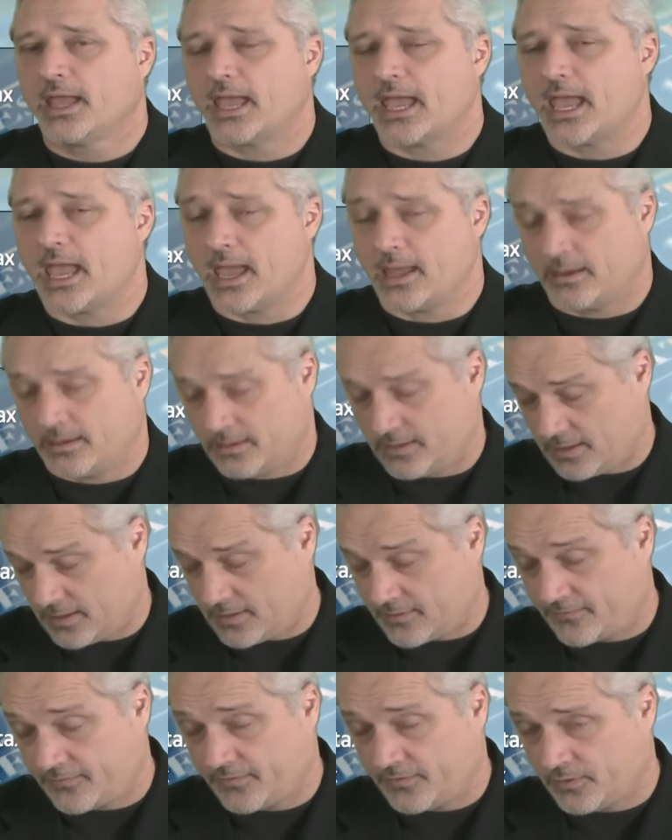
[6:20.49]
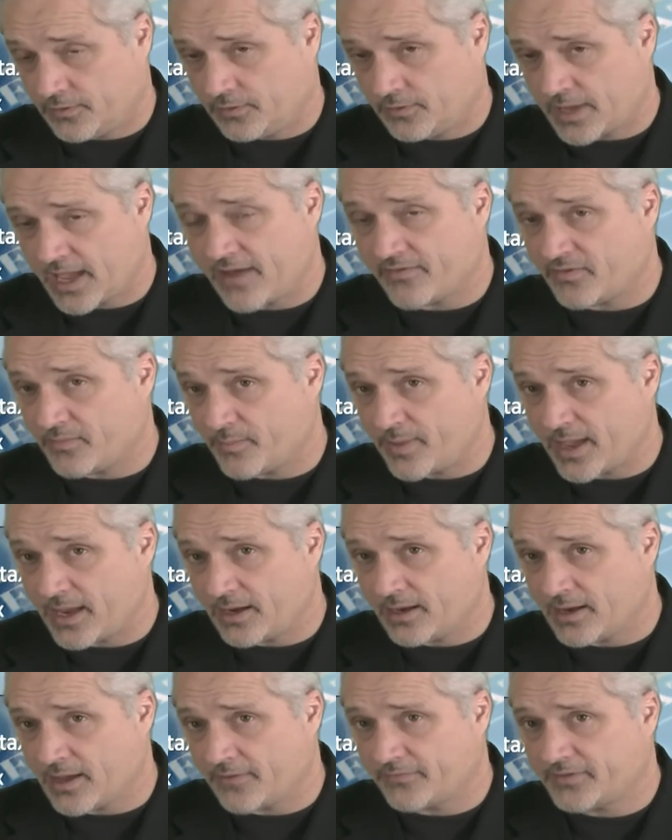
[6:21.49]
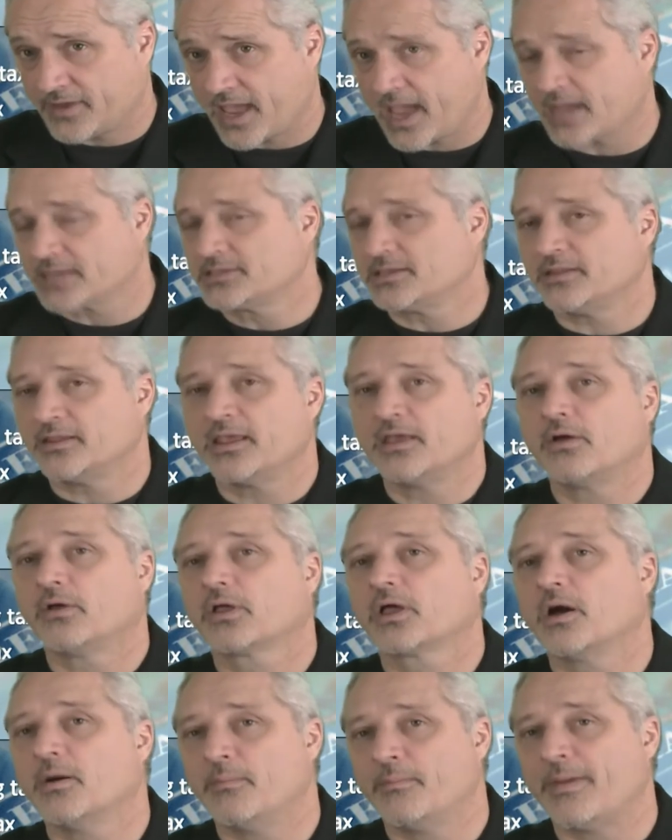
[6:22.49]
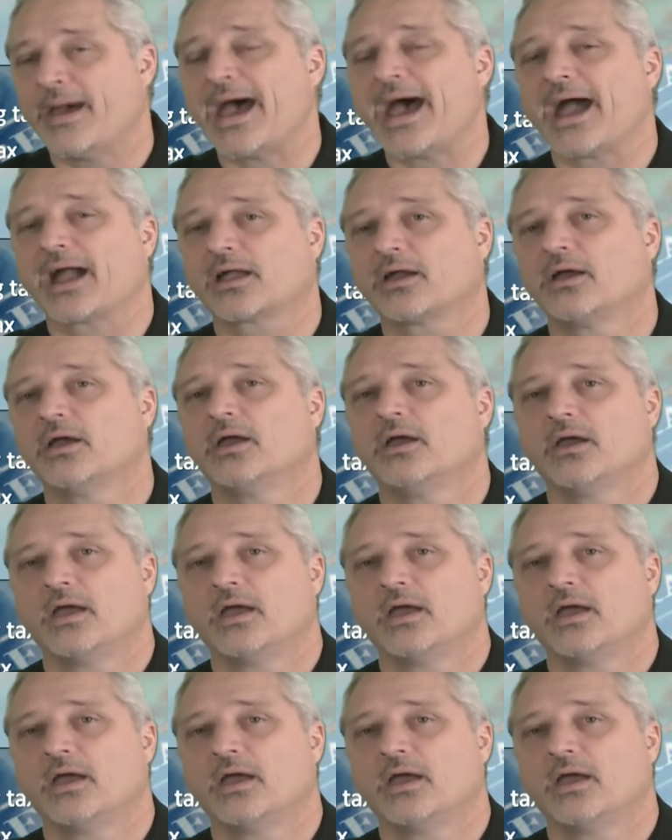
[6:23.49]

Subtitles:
And if you haven't paid enough tax, then they'll come back